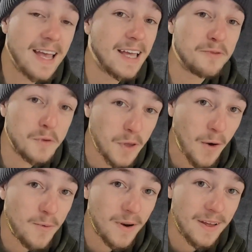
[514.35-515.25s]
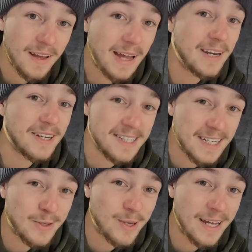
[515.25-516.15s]
If you don't and you're
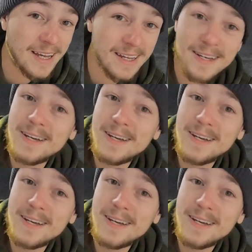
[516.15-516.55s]
considering it,